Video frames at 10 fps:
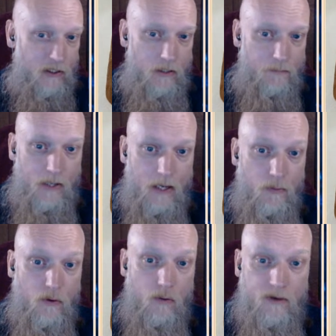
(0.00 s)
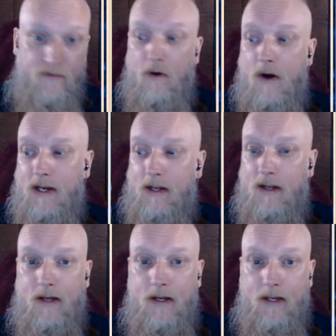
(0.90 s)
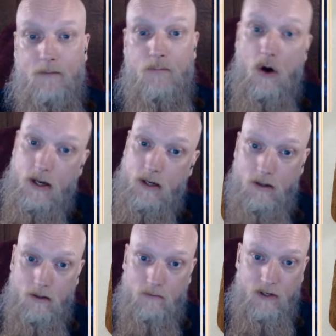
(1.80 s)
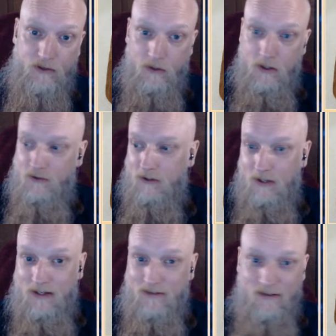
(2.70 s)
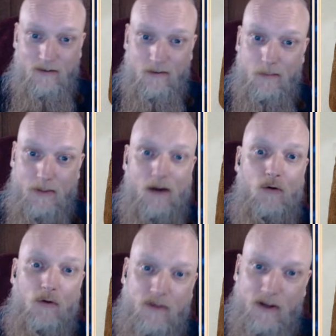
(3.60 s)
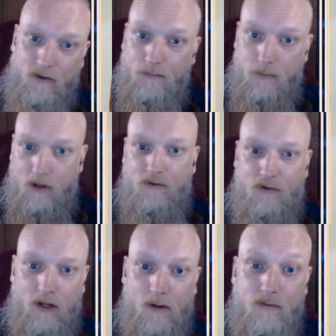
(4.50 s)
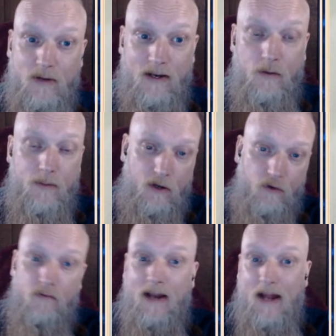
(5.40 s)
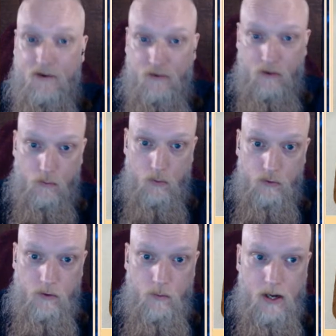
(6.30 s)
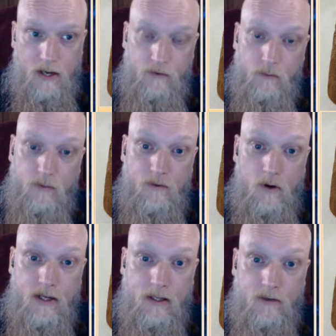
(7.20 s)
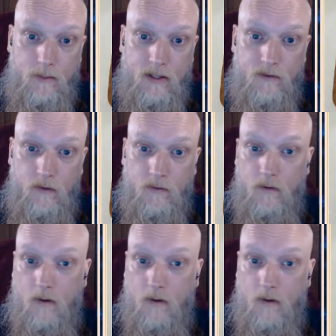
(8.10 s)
The people that we find in there, in my research, and this isn't about all of this, but I'm just going to go into it a little bit because it relates to the waterways that we're finding these pieces,